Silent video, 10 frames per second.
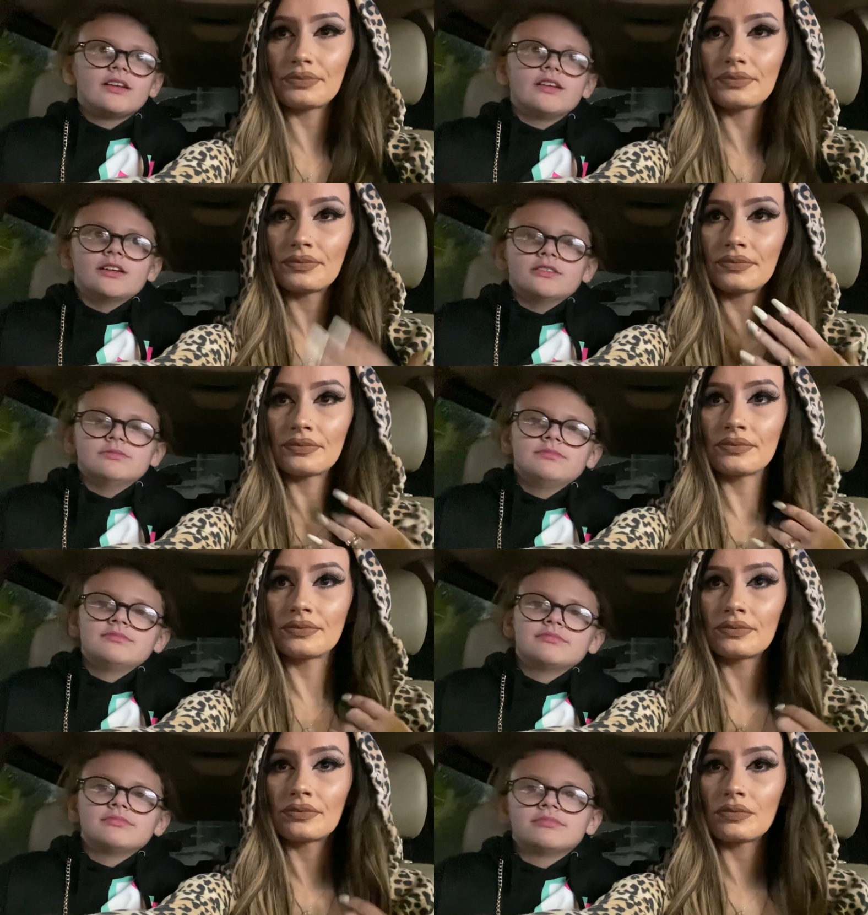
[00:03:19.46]
Speaker 1: No.
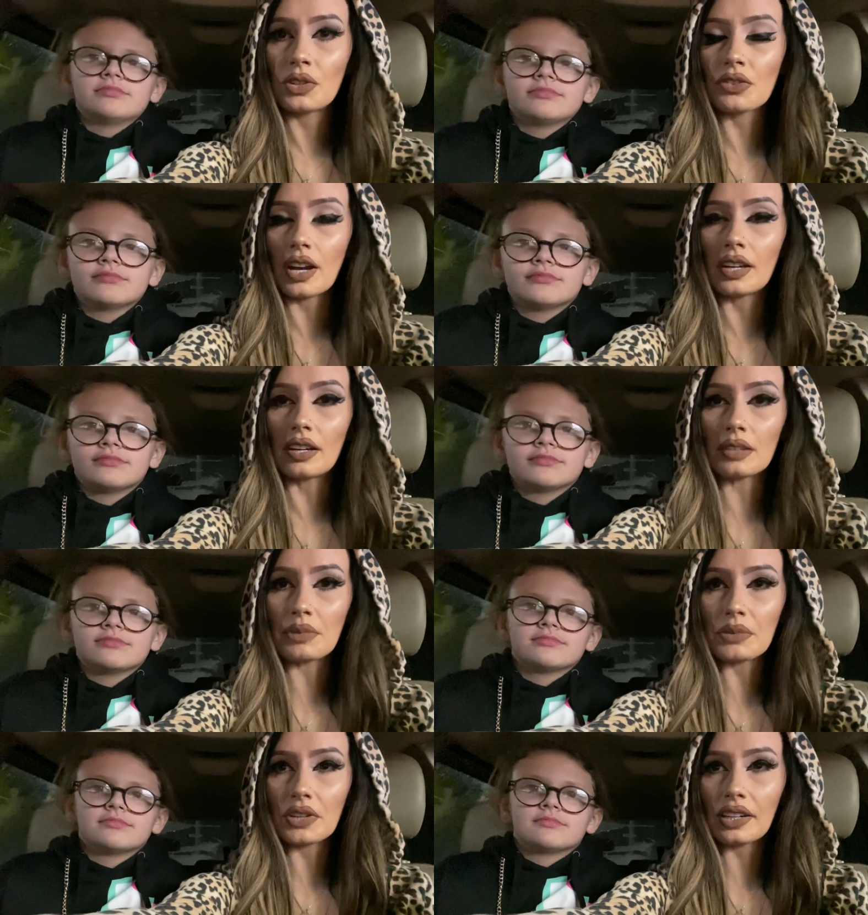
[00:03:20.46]
You thought young
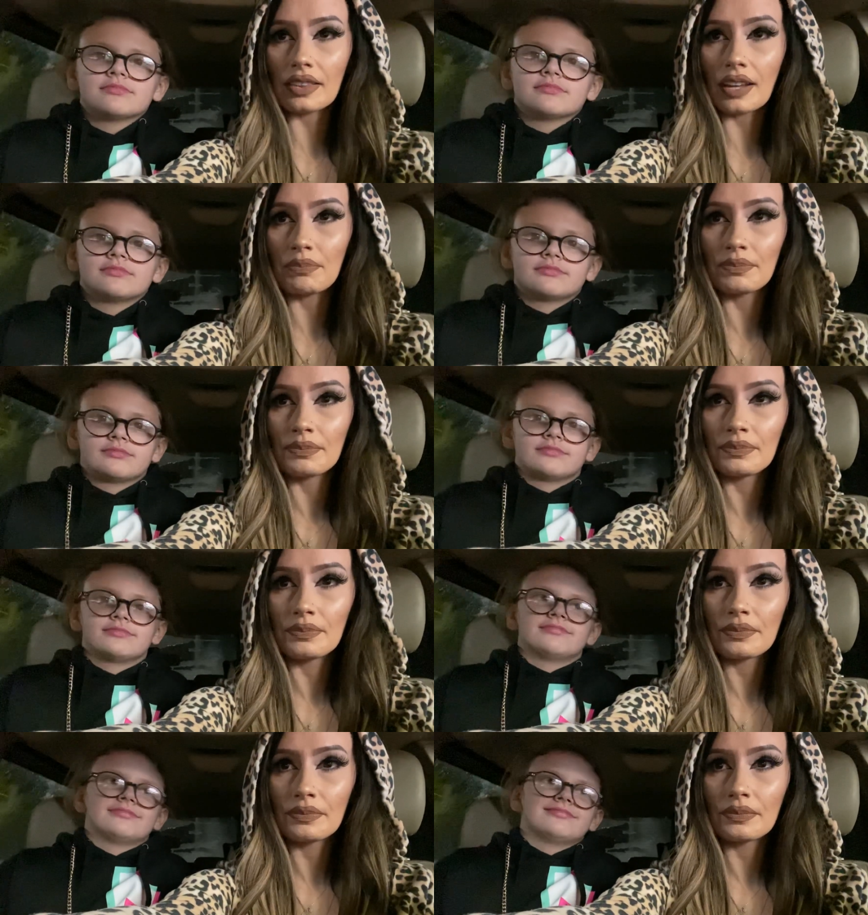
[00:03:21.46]
people could get them?
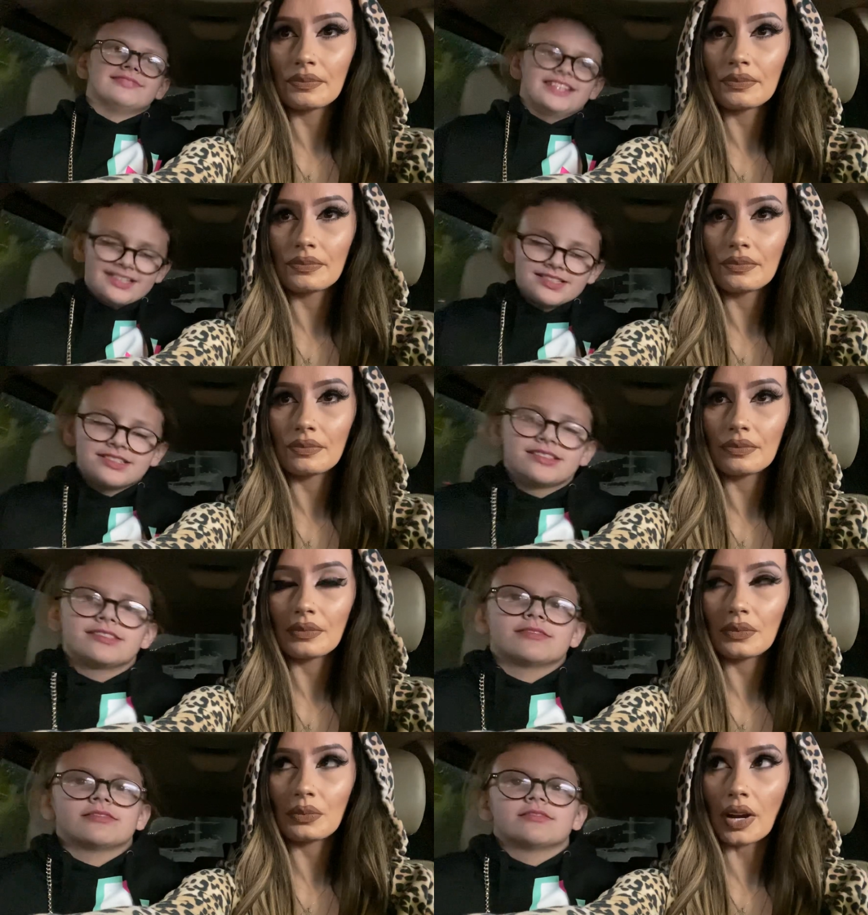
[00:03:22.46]
Yeah.
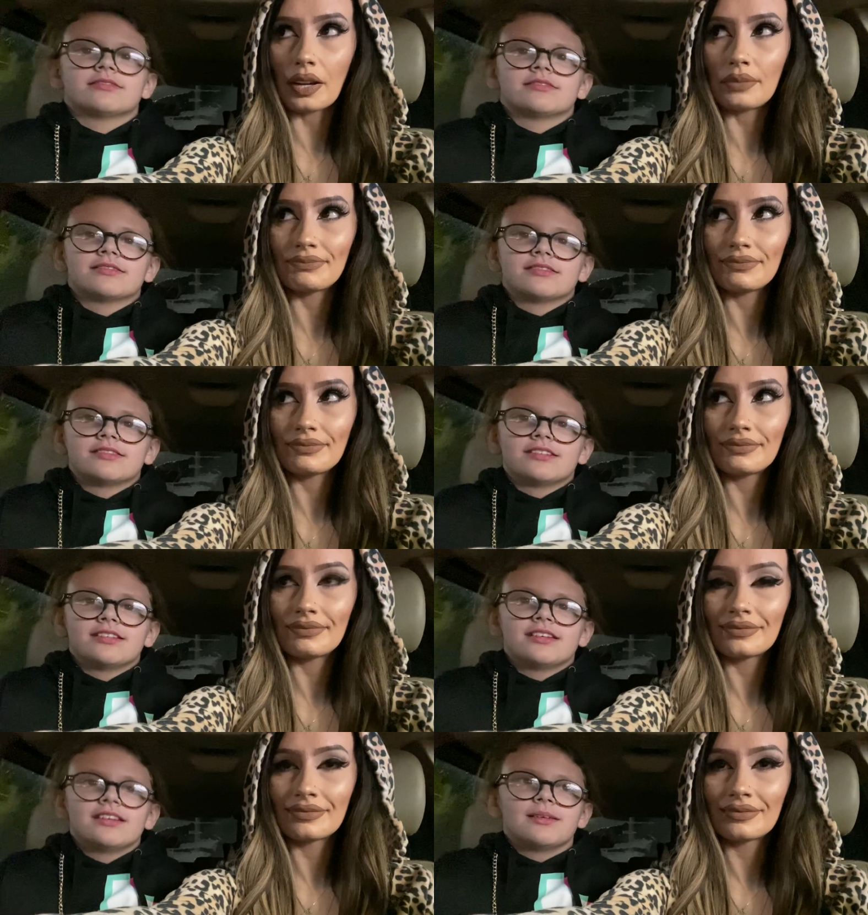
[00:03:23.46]
Why?
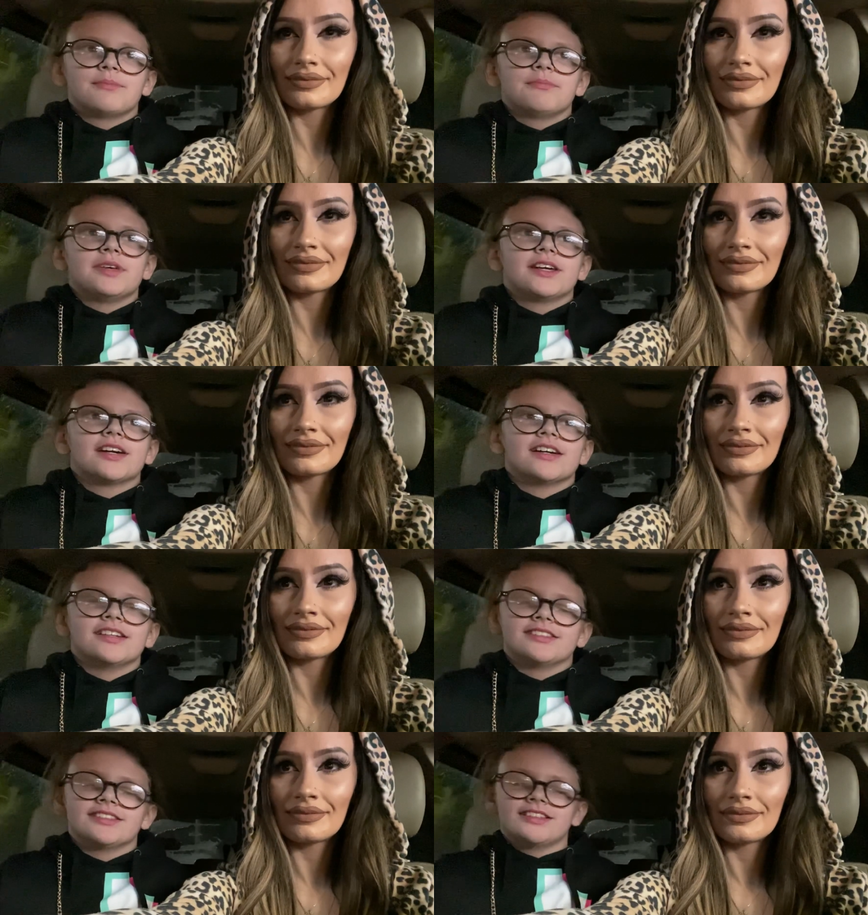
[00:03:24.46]

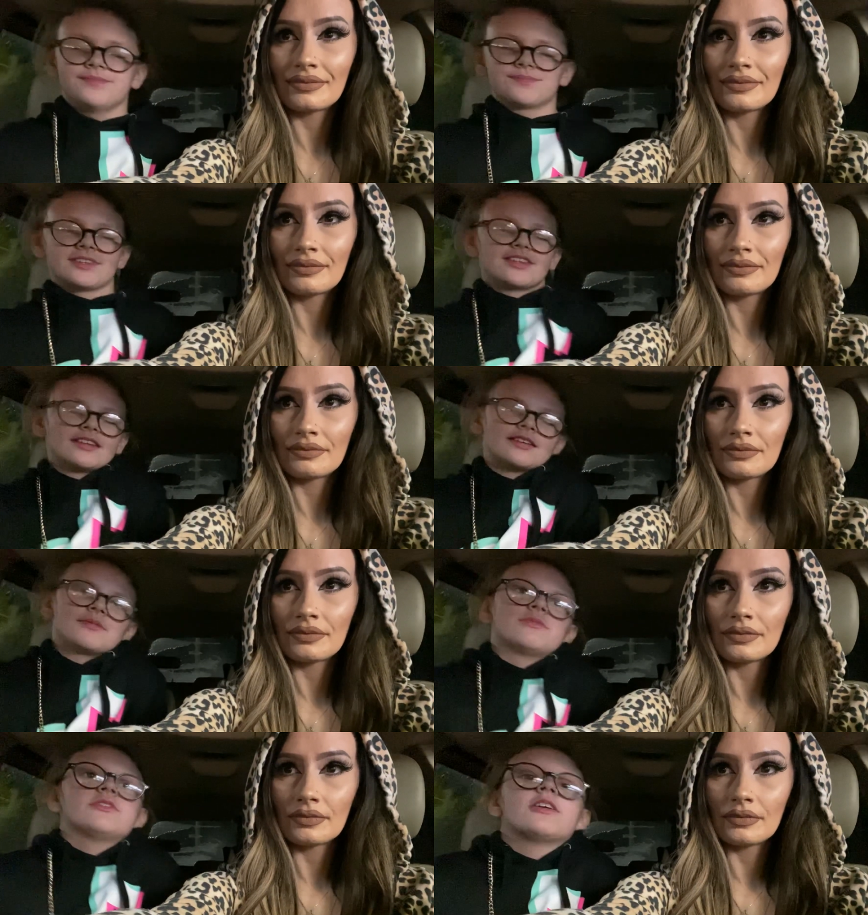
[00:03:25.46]
Speaker 2: Because
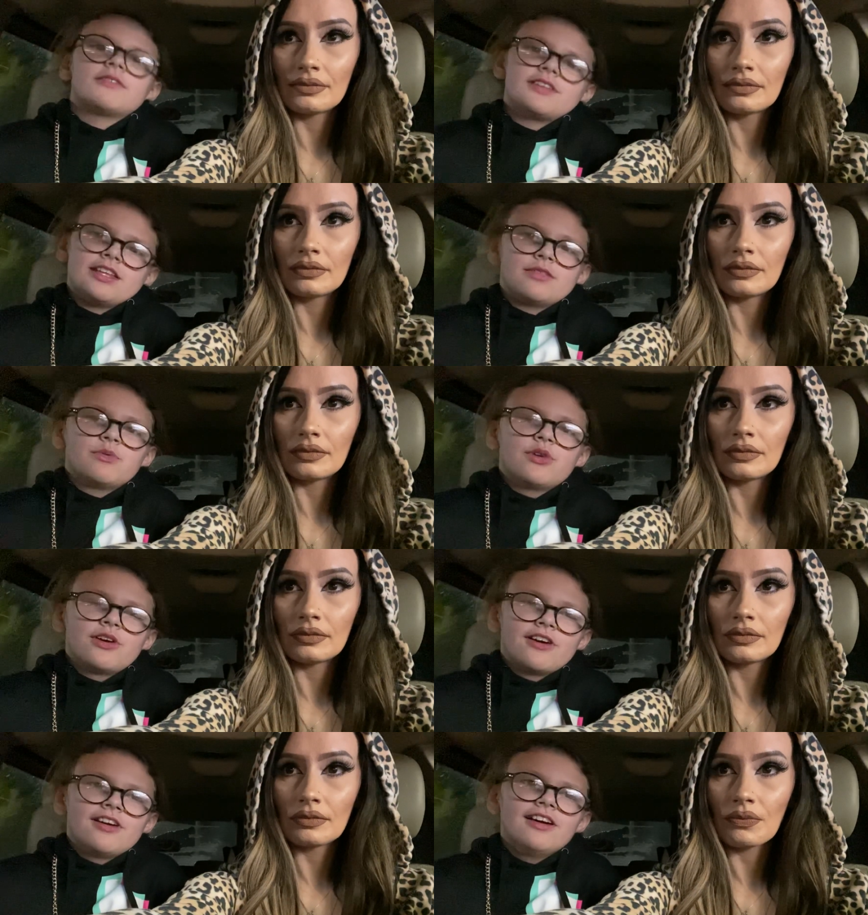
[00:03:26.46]
their teeth would
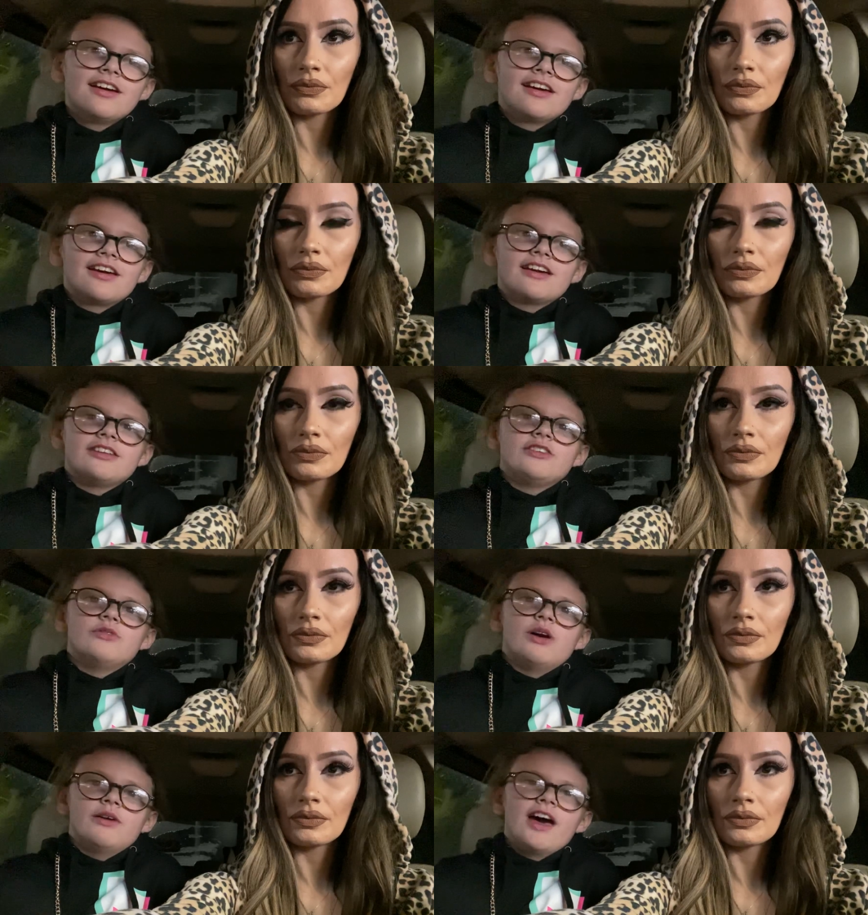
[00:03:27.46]
hurt and you
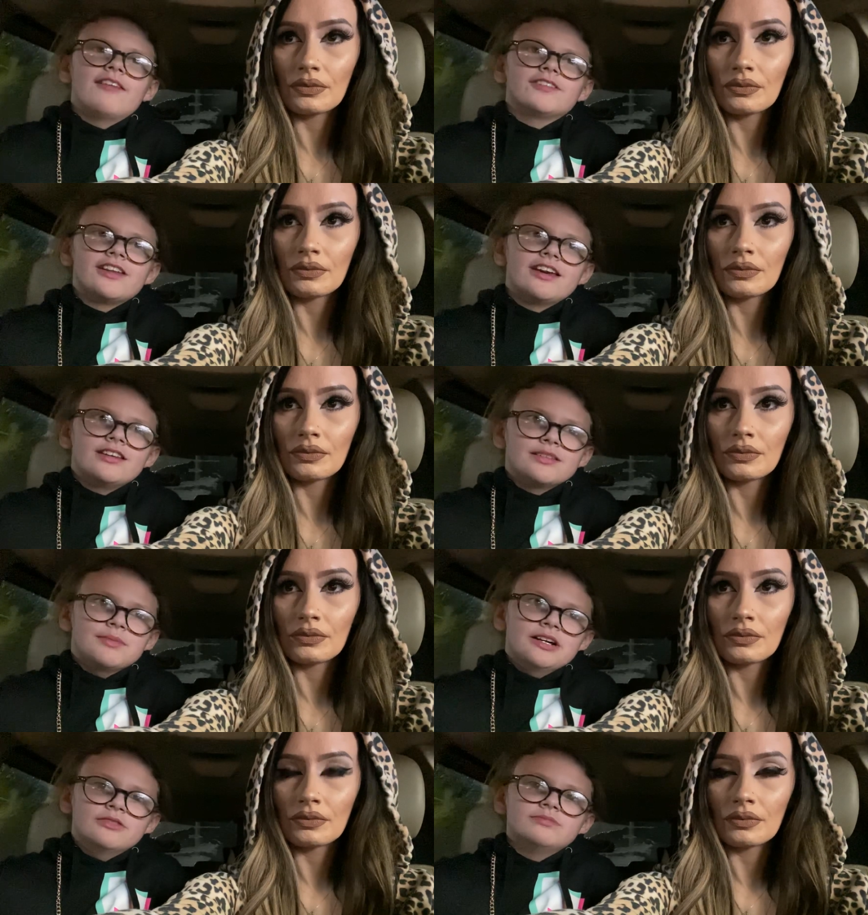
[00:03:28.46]
would have to take them
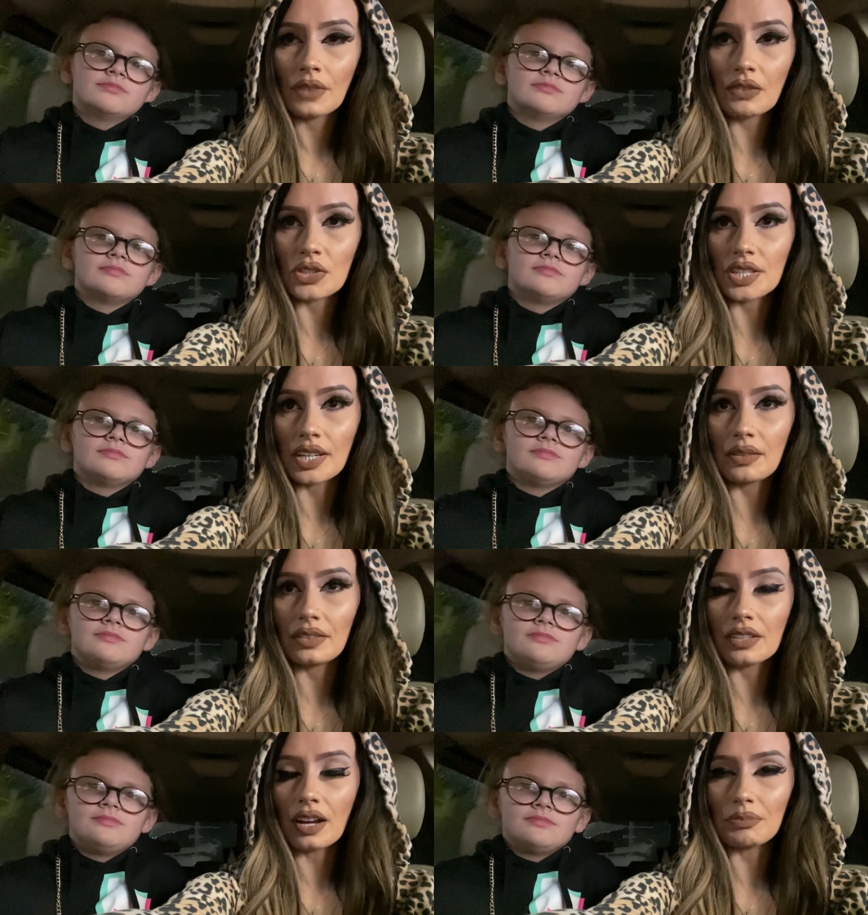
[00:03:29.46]
out.
Speaker 1: Have you seen
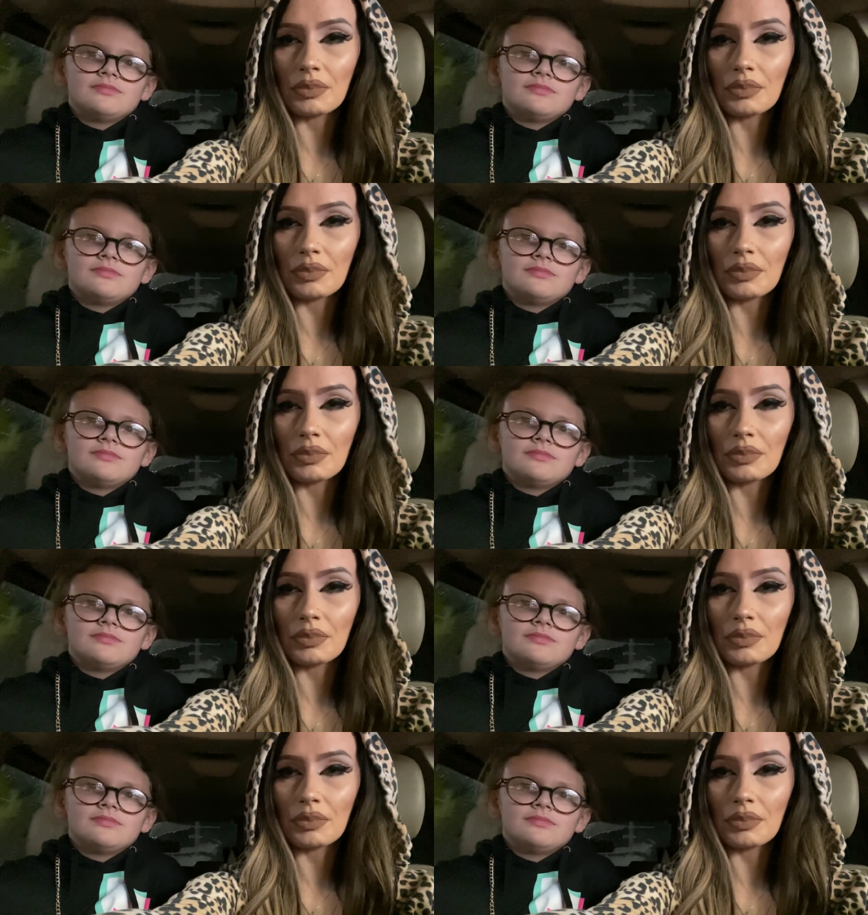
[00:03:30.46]
young